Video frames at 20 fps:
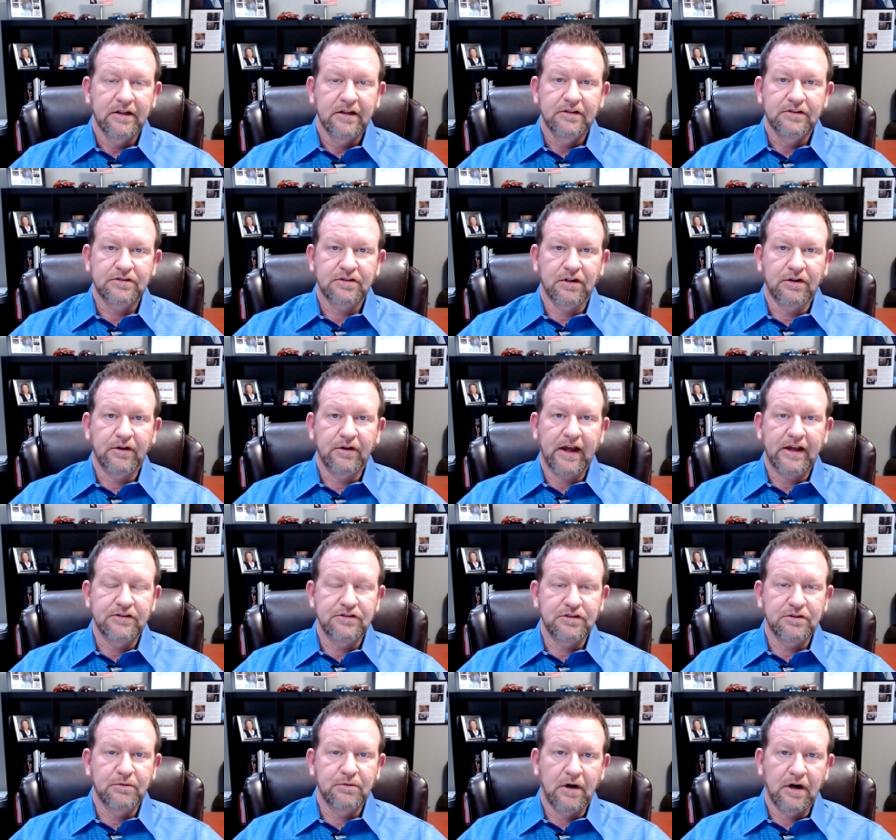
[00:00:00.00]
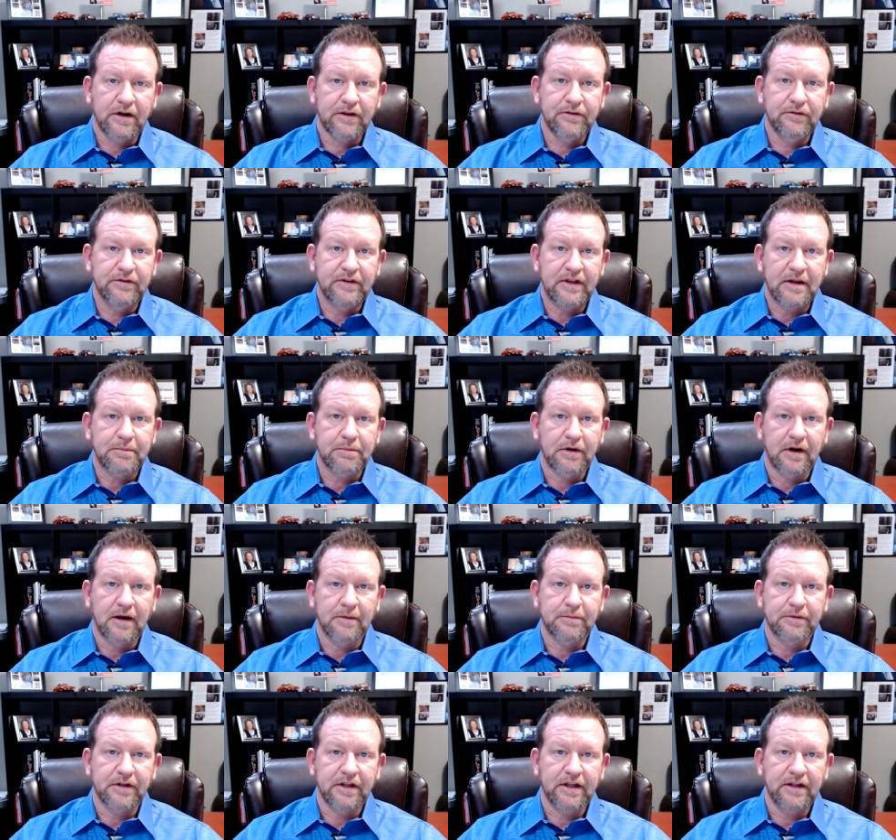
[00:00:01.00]
So as you walk through that
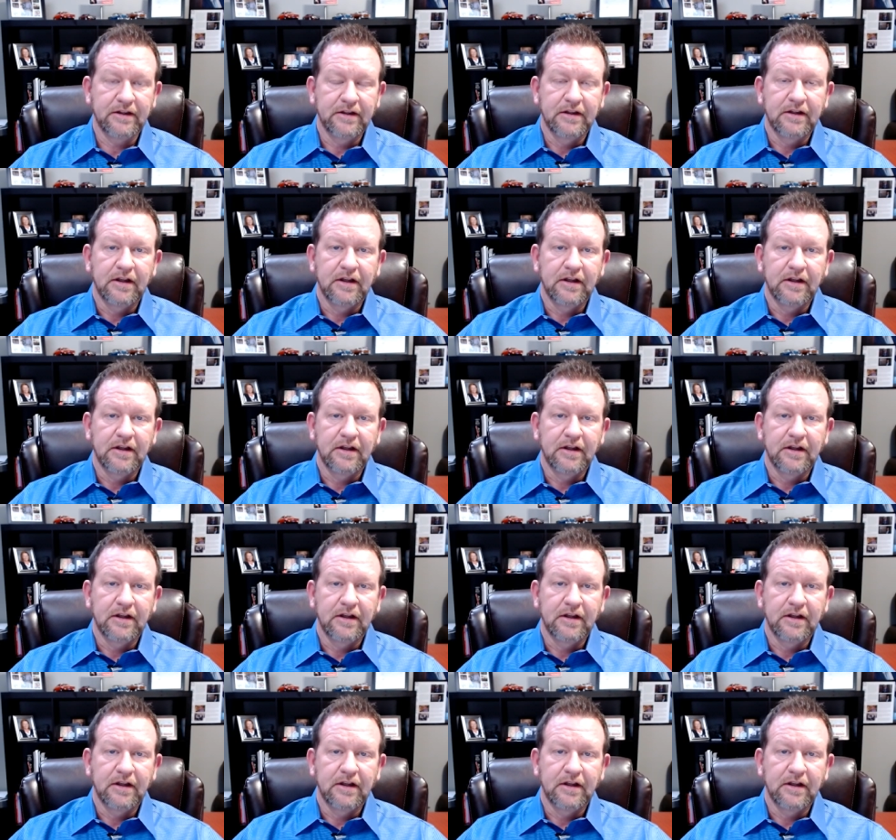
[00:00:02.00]
property